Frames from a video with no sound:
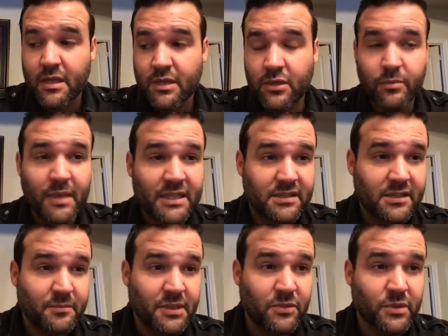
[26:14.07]
You may
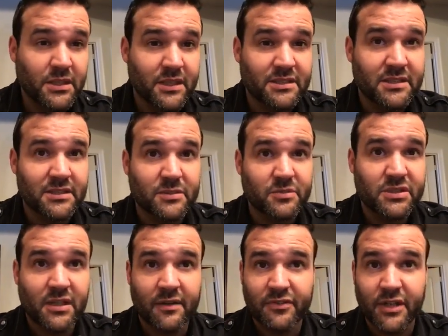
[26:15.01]
see me relisting some
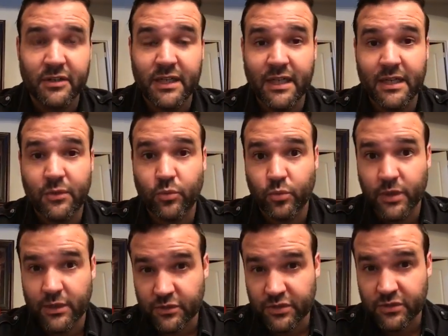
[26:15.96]
stuff here again
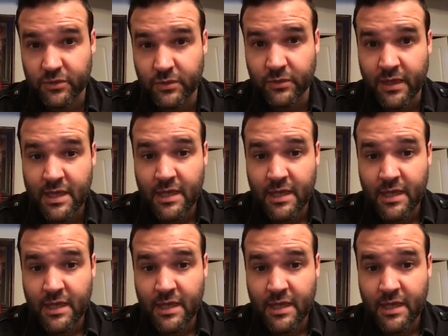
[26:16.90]
real soon.